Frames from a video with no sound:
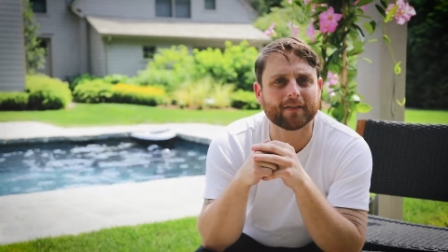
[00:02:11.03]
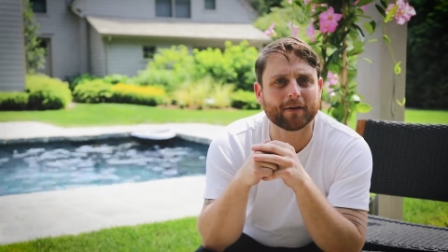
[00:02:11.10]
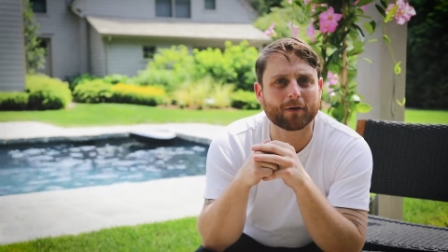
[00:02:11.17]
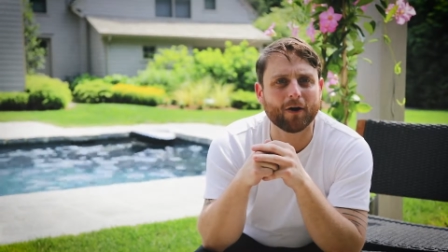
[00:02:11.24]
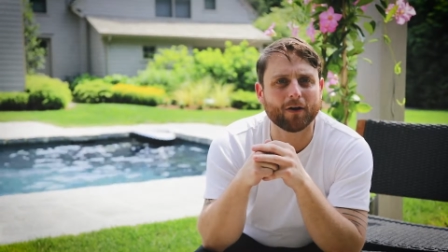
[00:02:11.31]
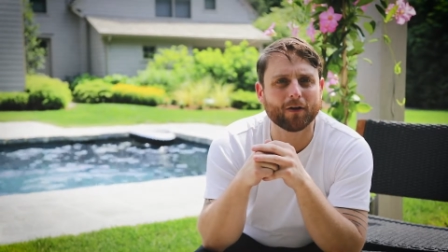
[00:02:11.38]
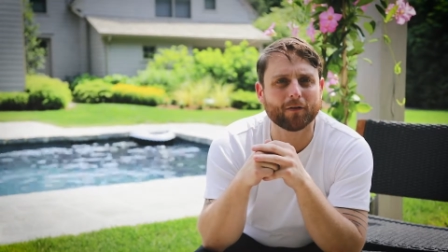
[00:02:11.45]
they
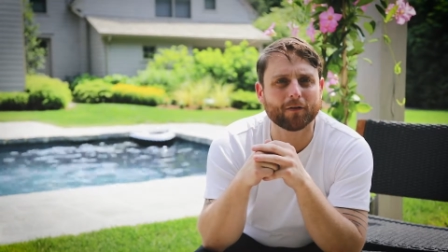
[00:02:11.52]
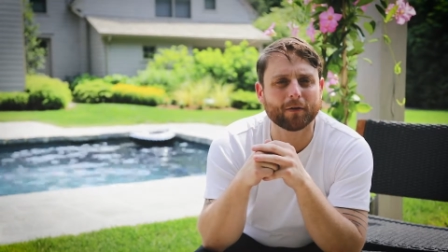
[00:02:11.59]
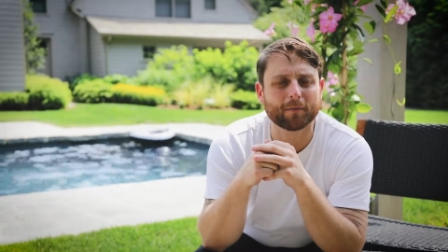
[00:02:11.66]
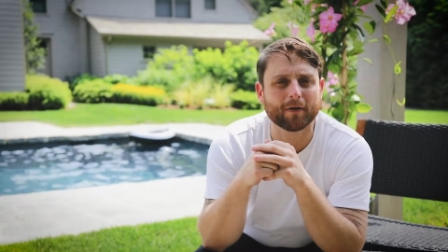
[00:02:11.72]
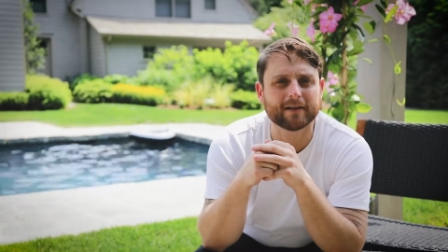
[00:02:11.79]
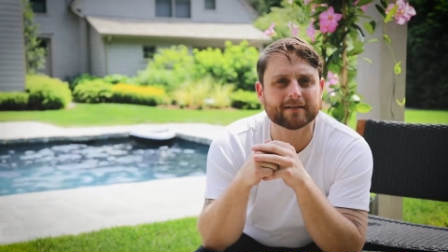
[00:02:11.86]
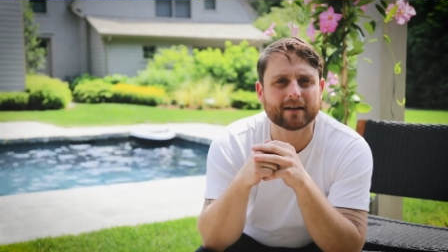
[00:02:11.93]
were all over the
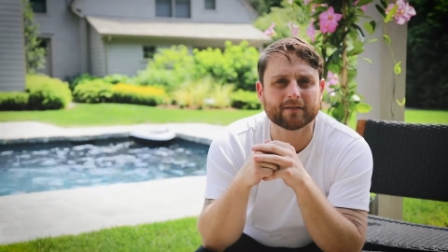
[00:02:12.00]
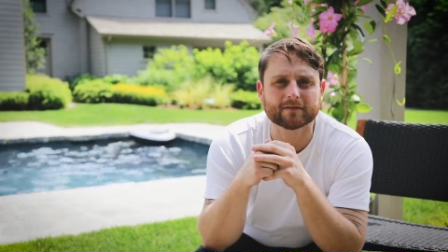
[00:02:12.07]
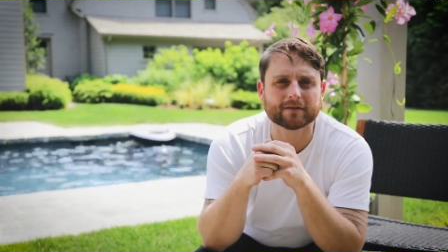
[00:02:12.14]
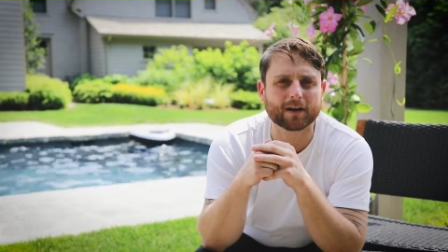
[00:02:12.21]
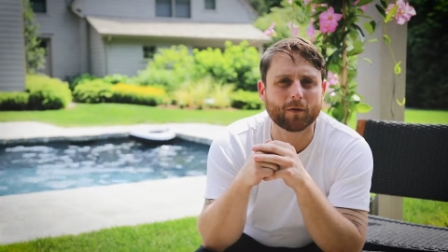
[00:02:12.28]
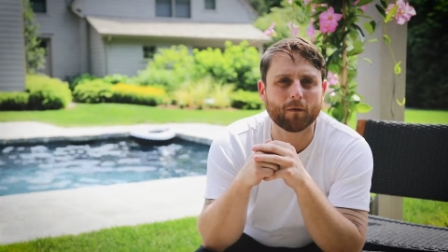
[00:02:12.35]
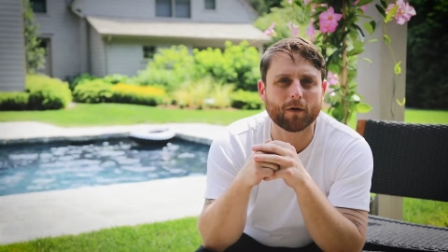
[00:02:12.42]
place. I was
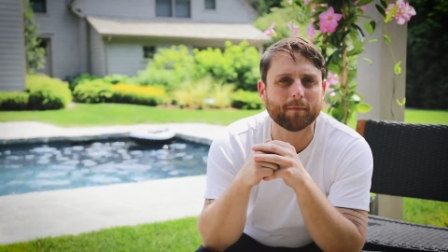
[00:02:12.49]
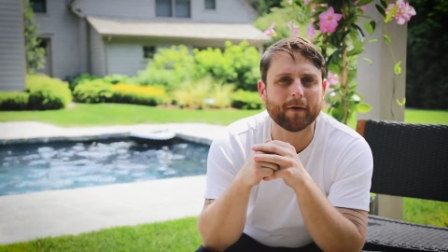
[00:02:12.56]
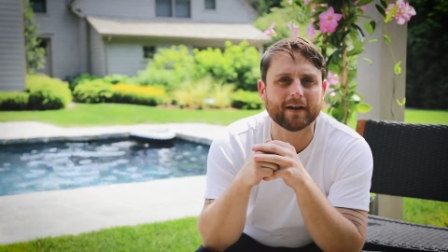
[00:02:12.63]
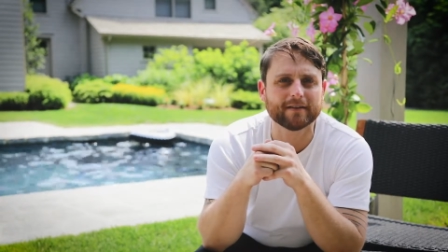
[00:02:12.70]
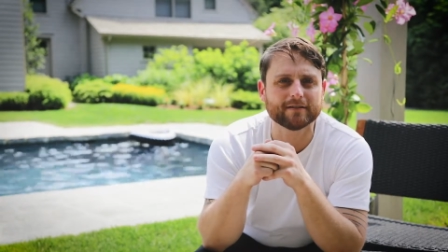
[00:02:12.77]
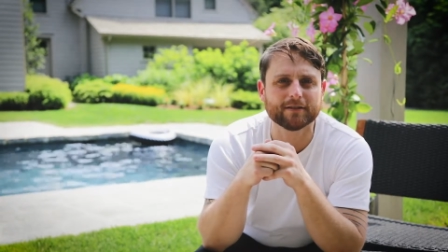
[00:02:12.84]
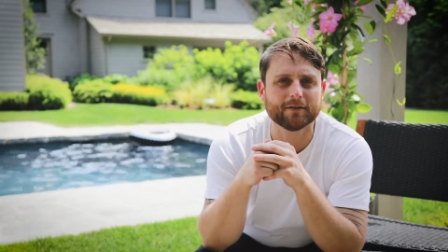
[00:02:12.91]
just like, what am
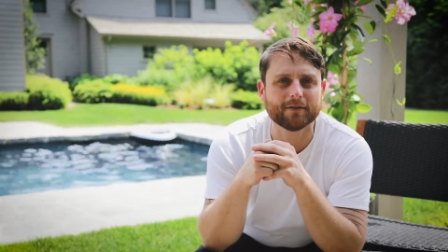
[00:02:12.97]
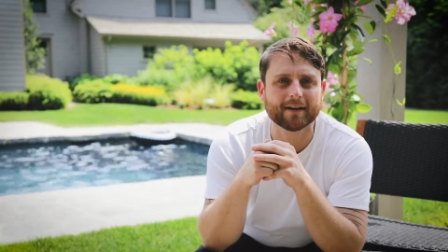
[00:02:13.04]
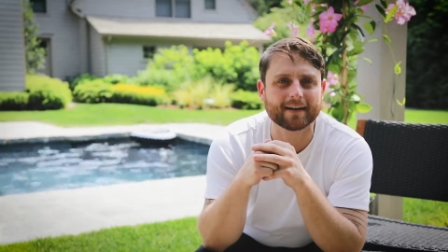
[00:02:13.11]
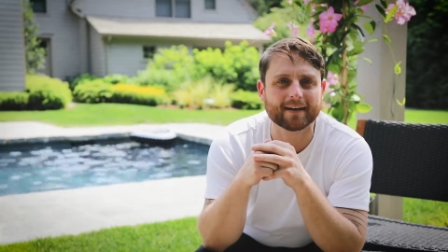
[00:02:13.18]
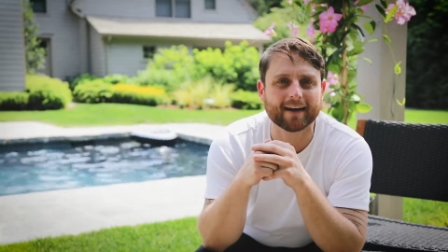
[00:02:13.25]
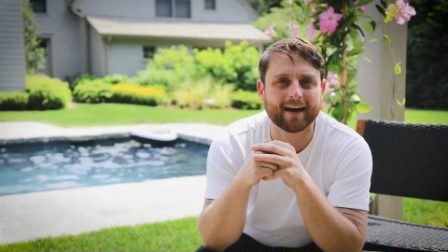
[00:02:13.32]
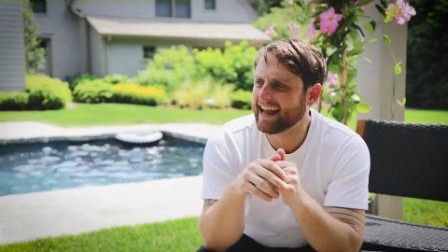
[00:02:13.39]
I doing?